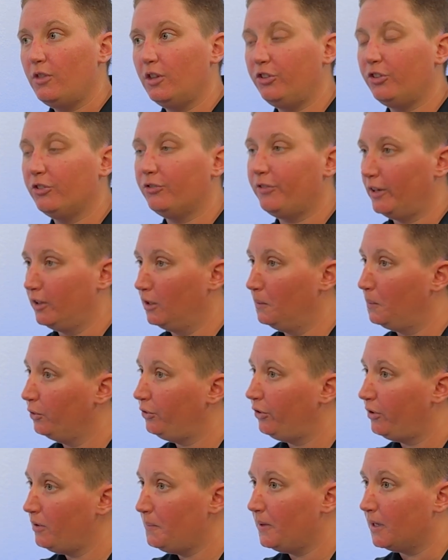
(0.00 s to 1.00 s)
that's available
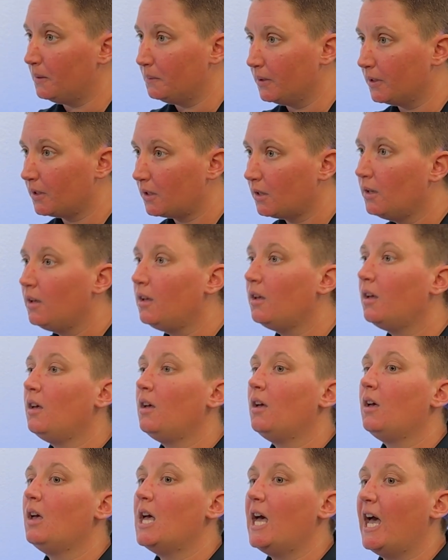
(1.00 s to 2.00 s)
to the public,
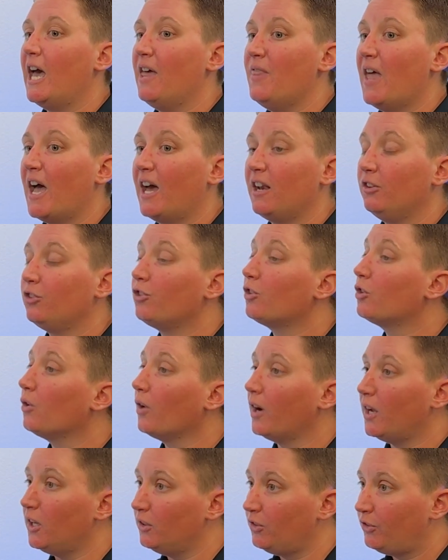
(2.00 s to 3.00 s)
and that is
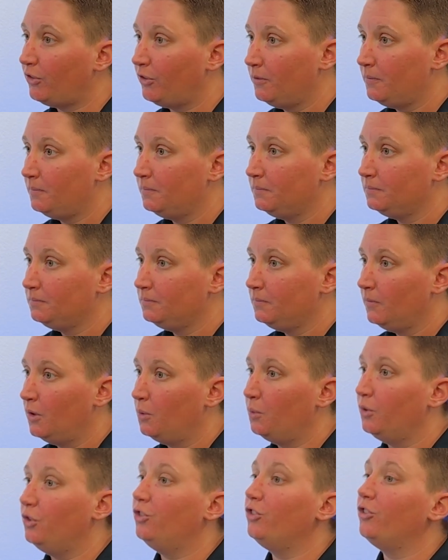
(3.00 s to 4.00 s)
C.R.A.S.E,
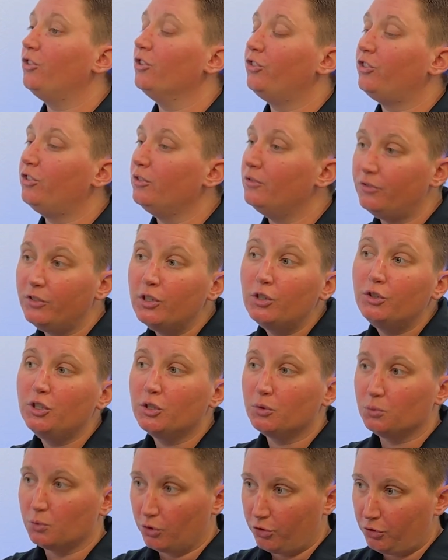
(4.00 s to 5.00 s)
which is the
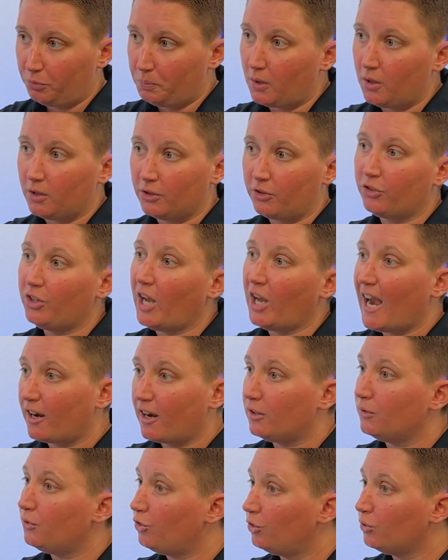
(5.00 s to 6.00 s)
civilian response to
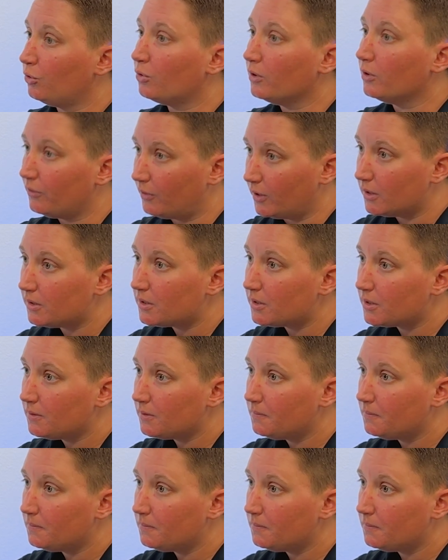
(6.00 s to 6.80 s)
active shooter events.